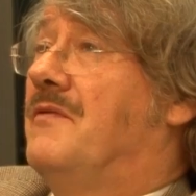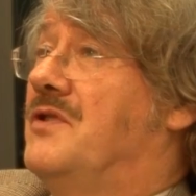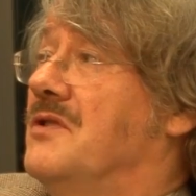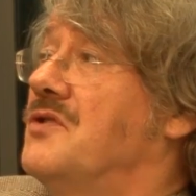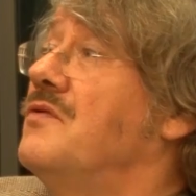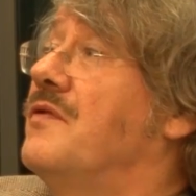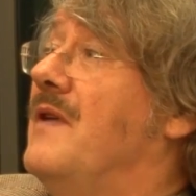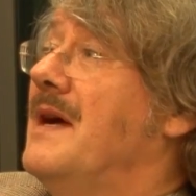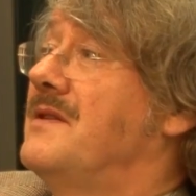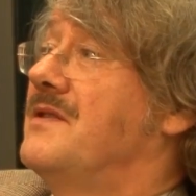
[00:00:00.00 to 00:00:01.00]
have just to
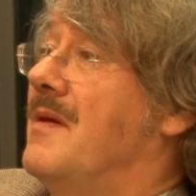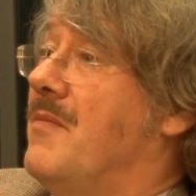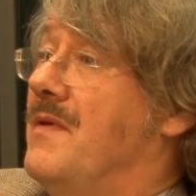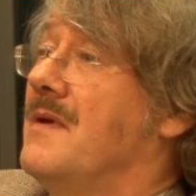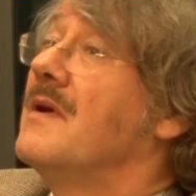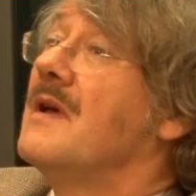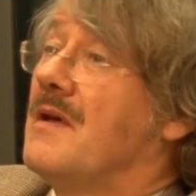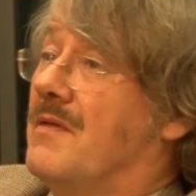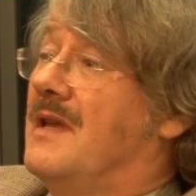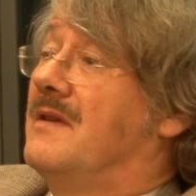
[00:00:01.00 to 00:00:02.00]
find something
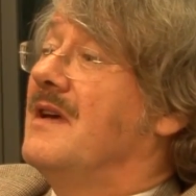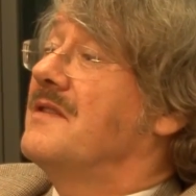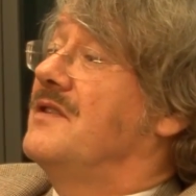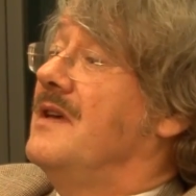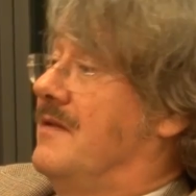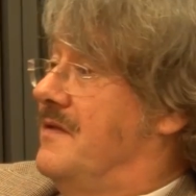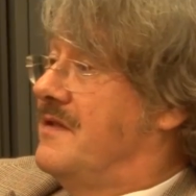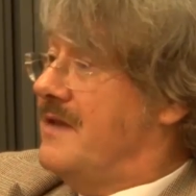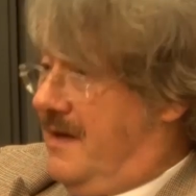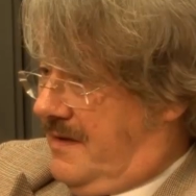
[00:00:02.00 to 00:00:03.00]
that does
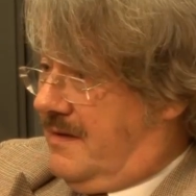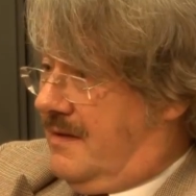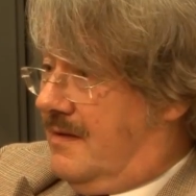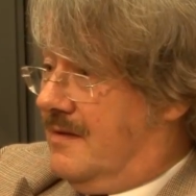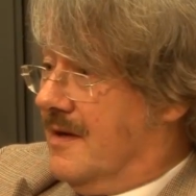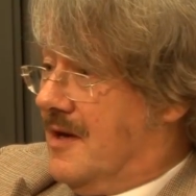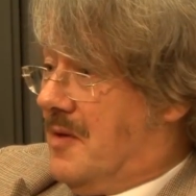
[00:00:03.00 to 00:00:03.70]
exist,